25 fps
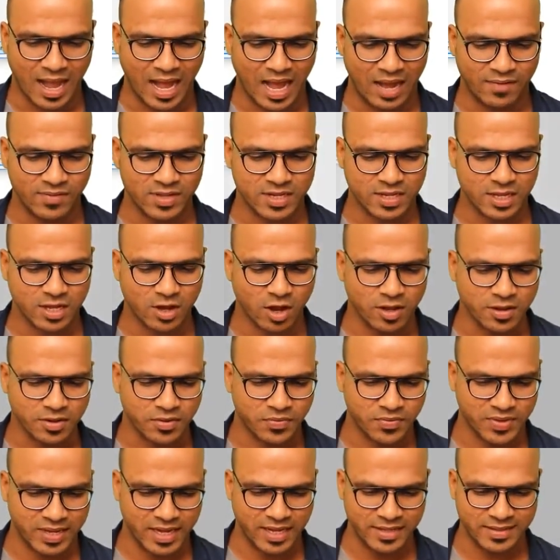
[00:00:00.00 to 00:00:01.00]
I will click on
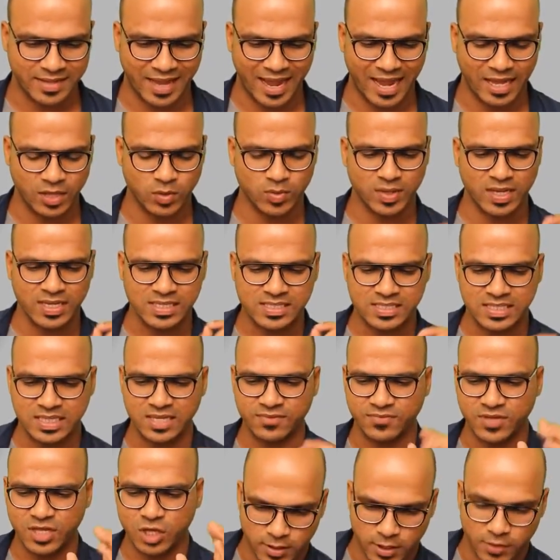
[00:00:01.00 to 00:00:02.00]
Create, and you can
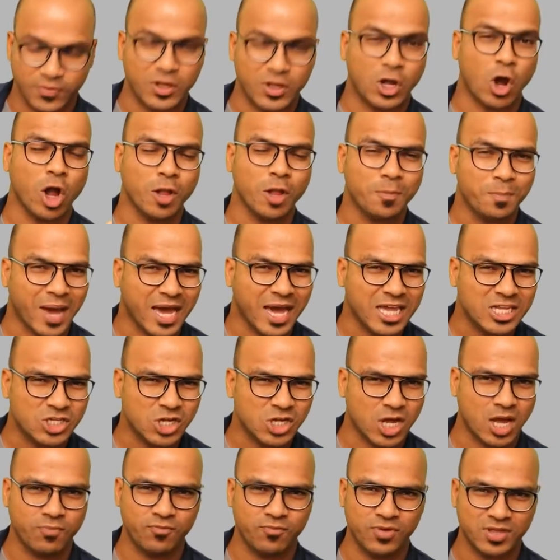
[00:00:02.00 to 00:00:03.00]
see we got
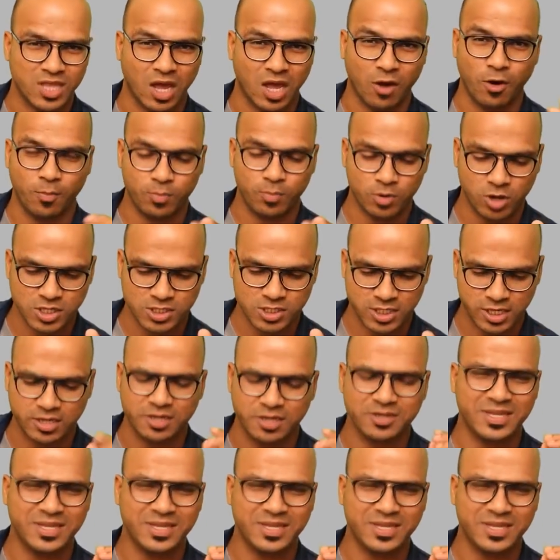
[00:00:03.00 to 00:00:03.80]
PyCharm with our project.